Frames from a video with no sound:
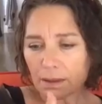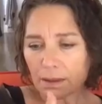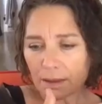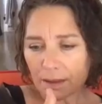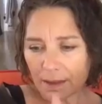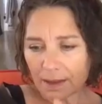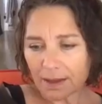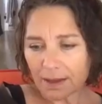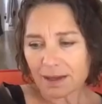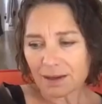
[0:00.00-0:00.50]

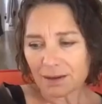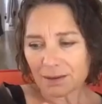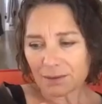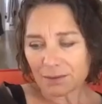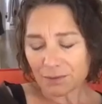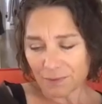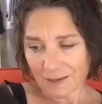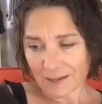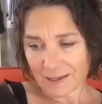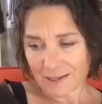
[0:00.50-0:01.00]
they
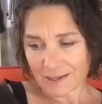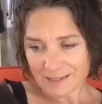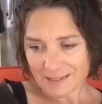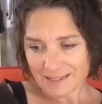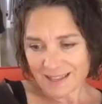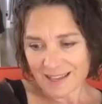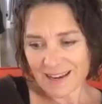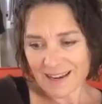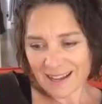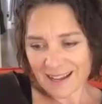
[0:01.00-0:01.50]
find
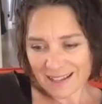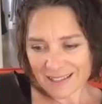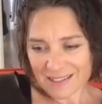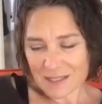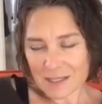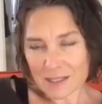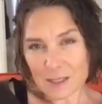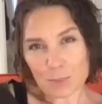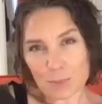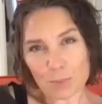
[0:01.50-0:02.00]
that as
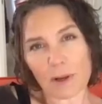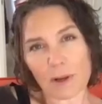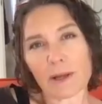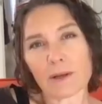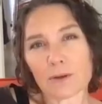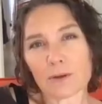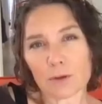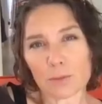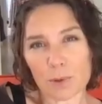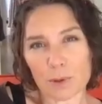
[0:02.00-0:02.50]
this
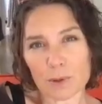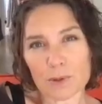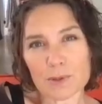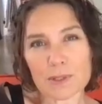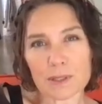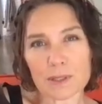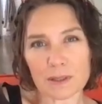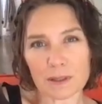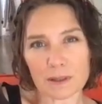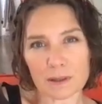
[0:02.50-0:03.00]
brand new
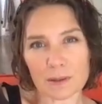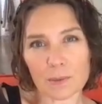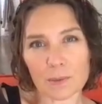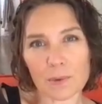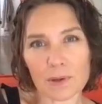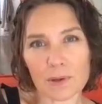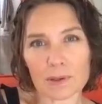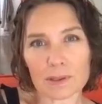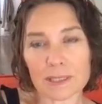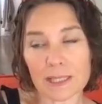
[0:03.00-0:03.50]
person in the
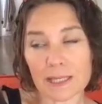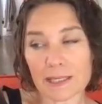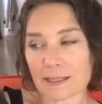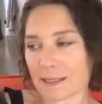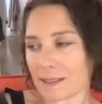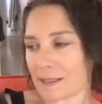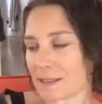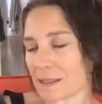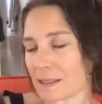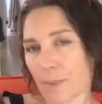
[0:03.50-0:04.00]
world, they
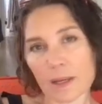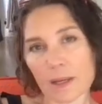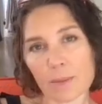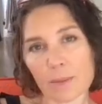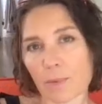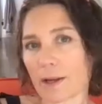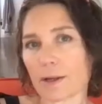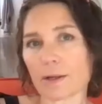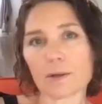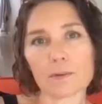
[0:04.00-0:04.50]
need to make
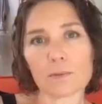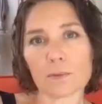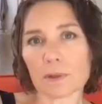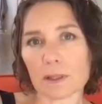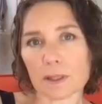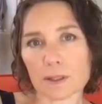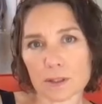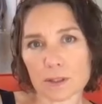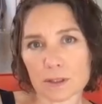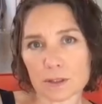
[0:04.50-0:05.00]
brand new
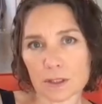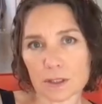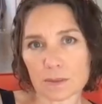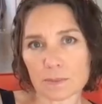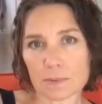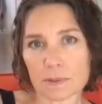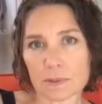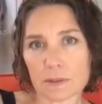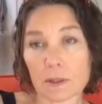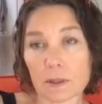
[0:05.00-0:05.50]

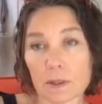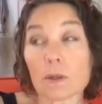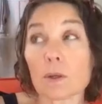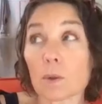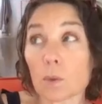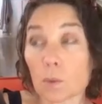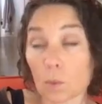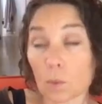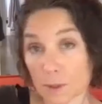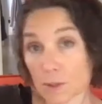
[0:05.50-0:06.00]
relationships,
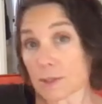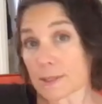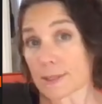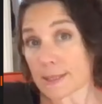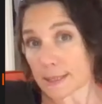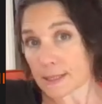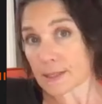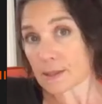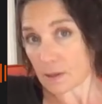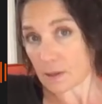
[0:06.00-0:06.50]
which is
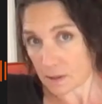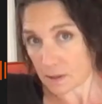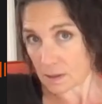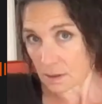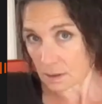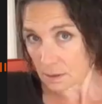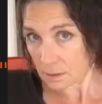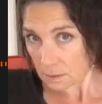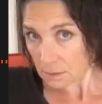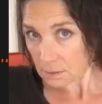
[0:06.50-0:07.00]

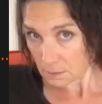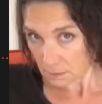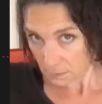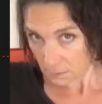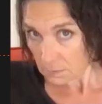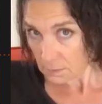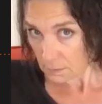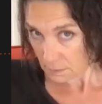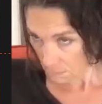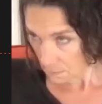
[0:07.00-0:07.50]
exhausting,
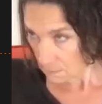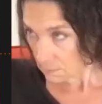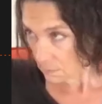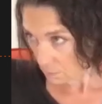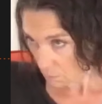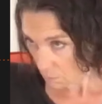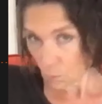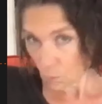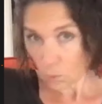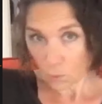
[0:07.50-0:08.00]

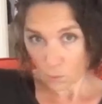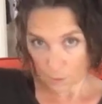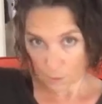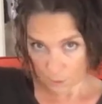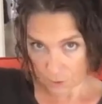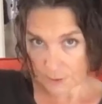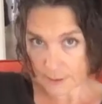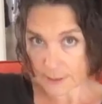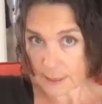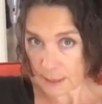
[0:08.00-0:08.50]

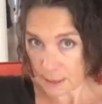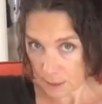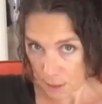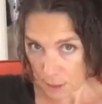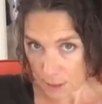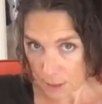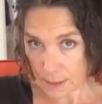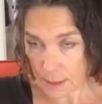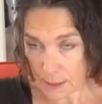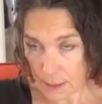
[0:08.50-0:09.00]
which is
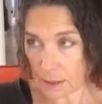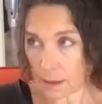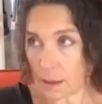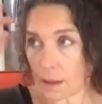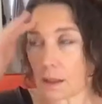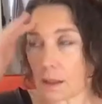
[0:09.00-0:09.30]
exhausting.